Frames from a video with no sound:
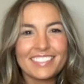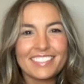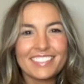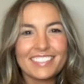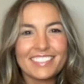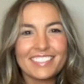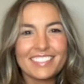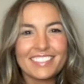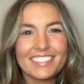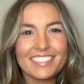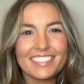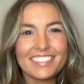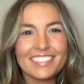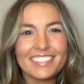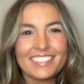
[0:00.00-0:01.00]

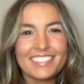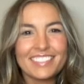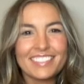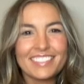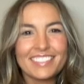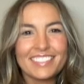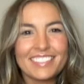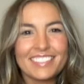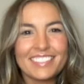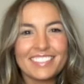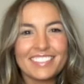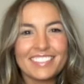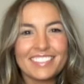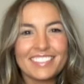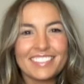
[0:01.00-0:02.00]

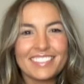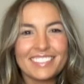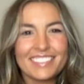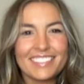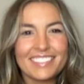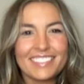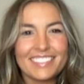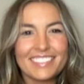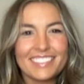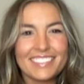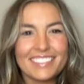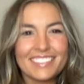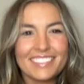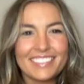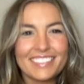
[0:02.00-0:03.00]

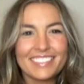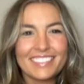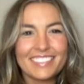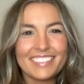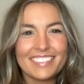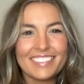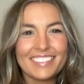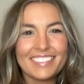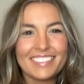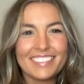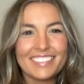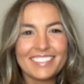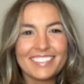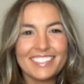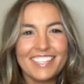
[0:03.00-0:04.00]

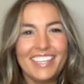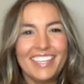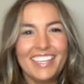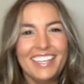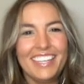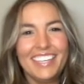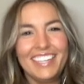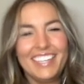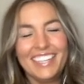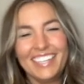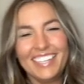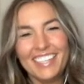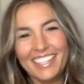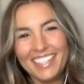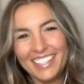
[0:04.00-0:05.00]

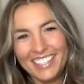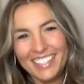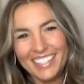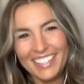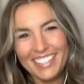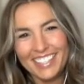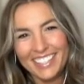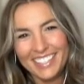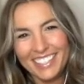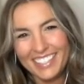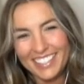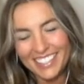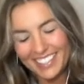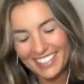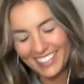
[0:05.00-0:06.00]

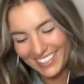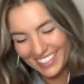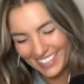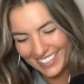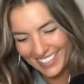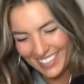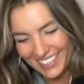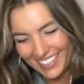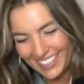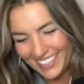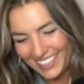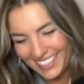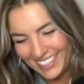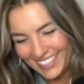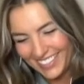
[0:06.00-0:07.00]

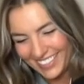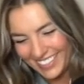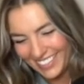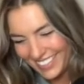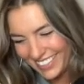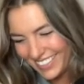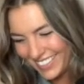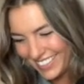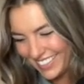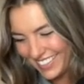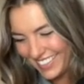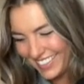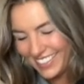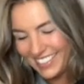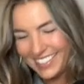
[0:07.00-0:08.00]
The person shown says nothing.